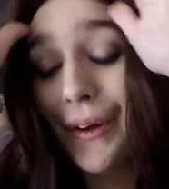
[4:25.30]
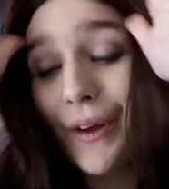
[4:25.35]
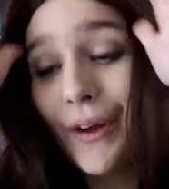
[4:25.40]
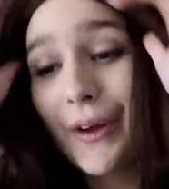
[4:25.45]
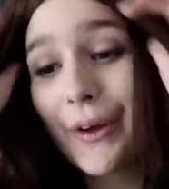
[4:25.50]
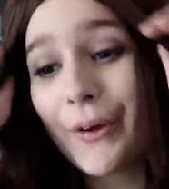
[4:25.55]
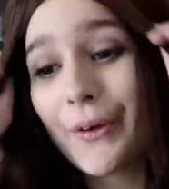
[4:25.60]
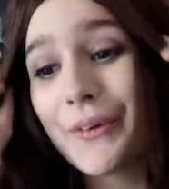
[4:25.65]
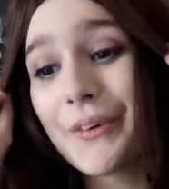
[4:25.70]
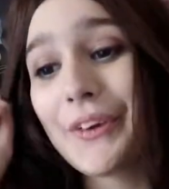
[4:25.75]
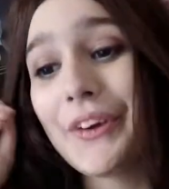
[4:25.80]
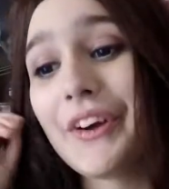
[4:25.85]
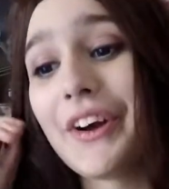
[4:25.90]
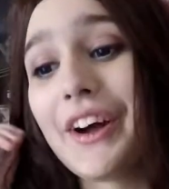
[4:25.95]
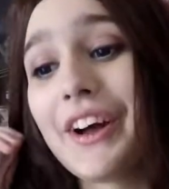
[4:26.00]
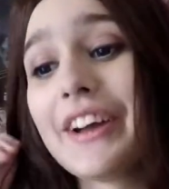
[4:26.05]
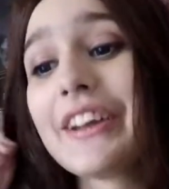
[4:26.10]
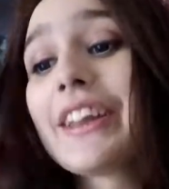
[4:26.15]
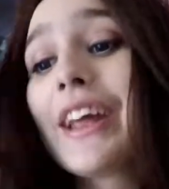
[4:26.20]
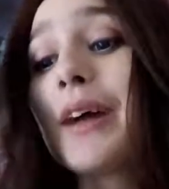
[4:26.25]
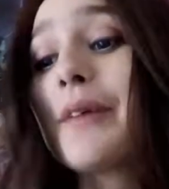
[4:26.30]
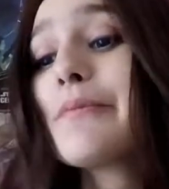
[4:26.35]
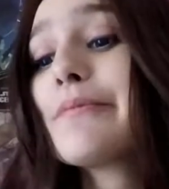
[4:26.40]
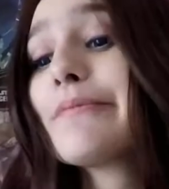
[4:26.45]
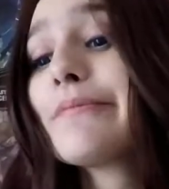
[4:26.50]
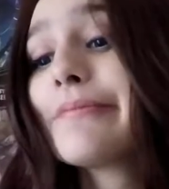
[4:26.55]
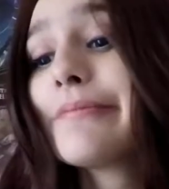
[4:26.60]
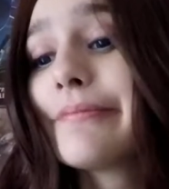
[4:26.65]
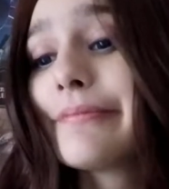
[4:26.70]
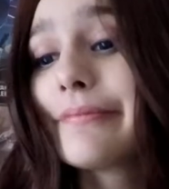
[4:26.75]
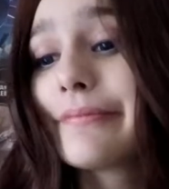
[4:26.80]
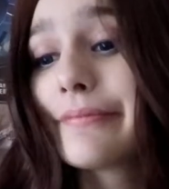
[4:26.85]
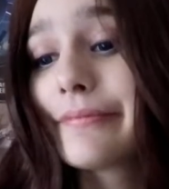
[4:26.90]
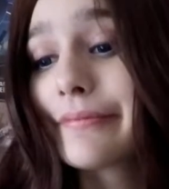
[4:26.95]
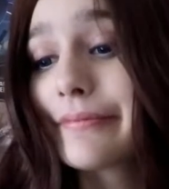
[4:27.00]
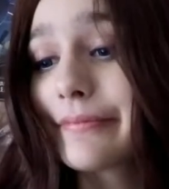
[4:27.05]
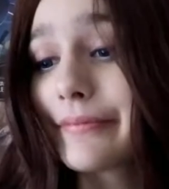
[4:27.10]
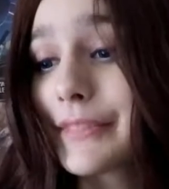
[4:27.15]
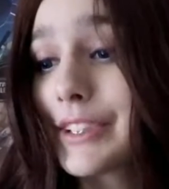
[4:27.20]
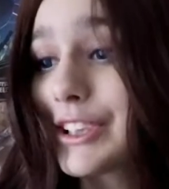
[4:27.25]
oh god, I'm
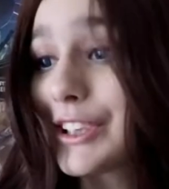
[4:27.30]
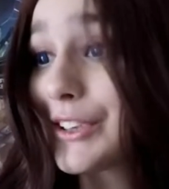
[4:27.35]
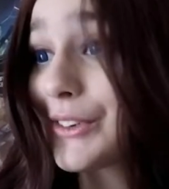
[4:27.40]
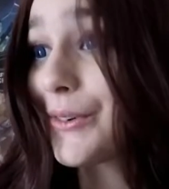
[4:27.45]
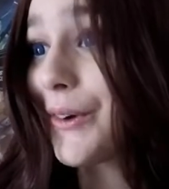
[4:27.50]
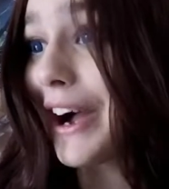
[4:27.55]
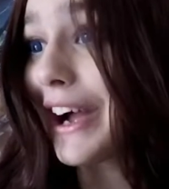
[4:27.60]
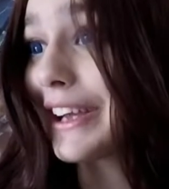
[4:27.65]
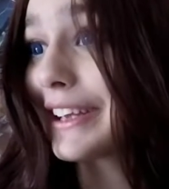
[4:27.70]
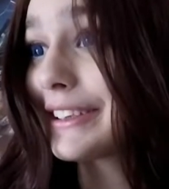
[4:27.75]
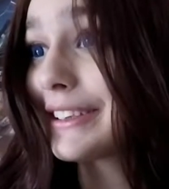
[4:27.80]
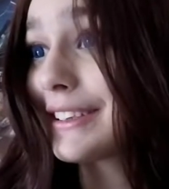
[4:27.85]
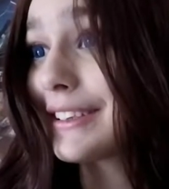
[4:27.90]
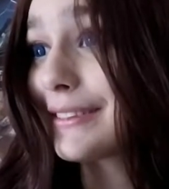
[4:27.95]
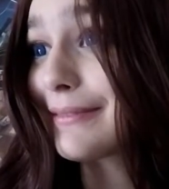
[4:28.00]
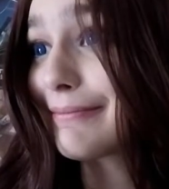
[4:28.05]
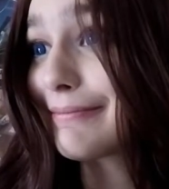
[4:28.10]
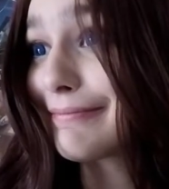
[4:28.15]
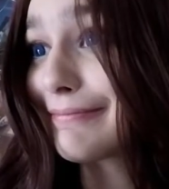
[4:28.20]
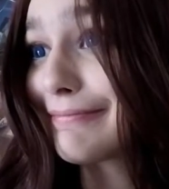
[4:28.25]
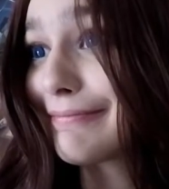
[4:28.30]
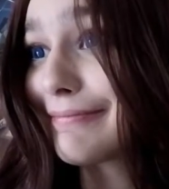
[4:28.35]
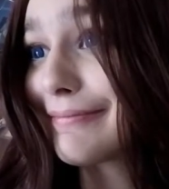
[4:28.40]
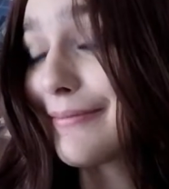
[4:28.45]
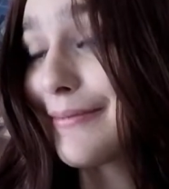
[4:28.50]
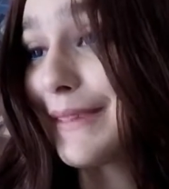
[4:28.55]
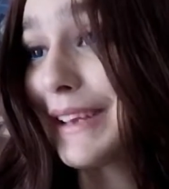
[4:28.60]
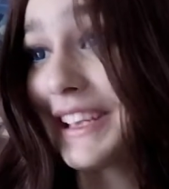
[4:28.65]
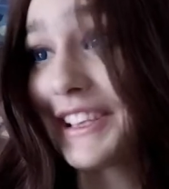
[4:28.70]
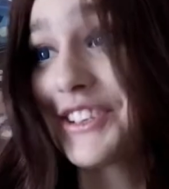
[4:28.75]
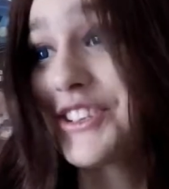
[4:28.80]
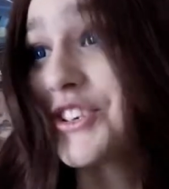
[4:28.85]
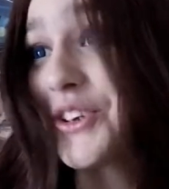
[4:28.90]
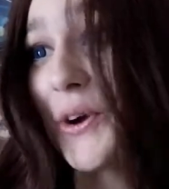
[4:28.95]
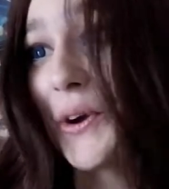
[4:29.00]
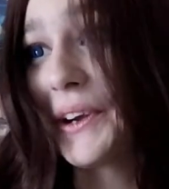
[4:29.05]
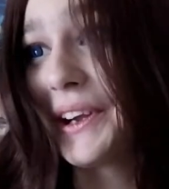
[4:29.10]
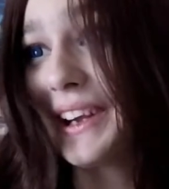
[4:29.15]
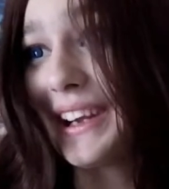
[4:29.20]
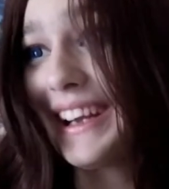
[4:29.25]
quite in shock.